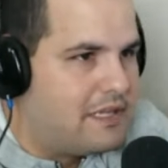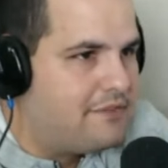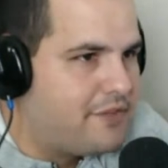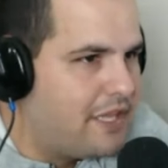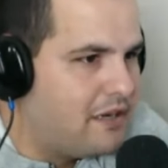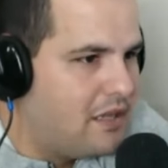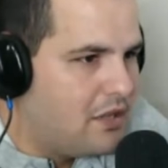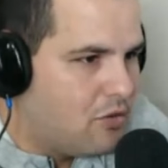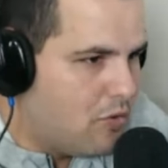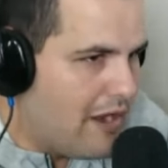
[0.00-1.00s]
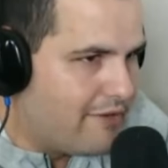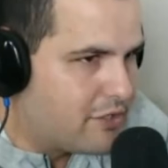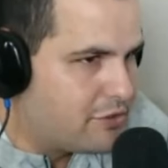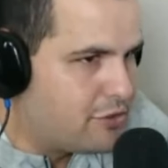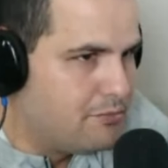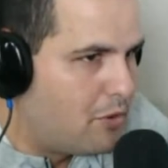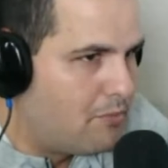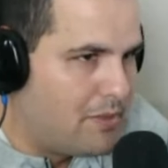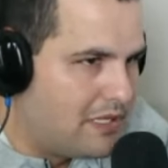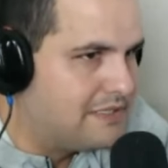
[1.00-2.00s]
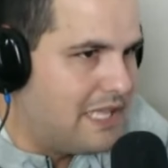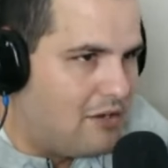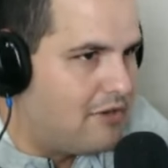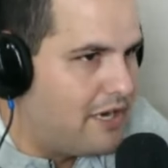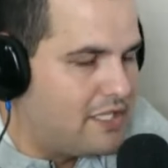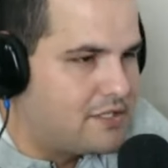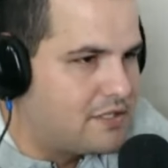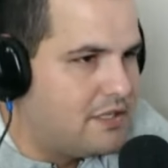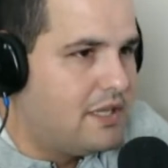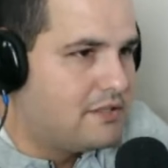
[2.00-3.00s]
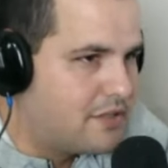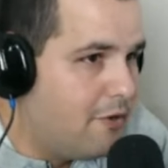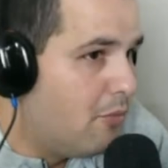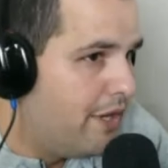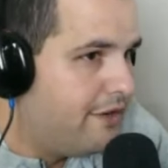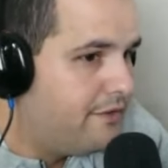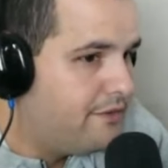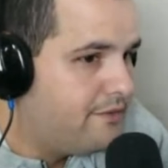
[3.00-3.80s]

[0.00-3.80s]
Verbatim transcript: That's it. Whoever can shoot more bullets downrange is going to win.